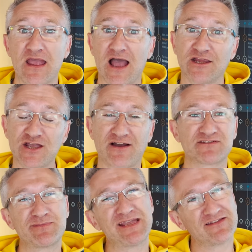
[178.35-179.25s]
you have
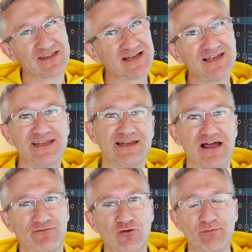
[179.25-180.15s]
to be at the elite
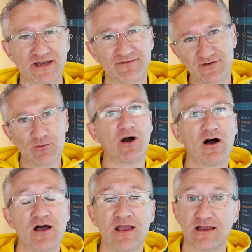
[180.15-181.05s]
level, but if you
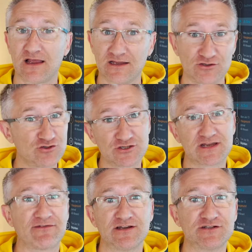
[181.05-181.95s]
are, you should
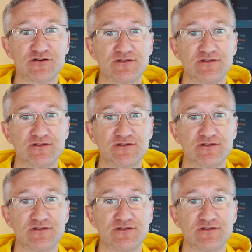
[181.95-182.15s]
definitely do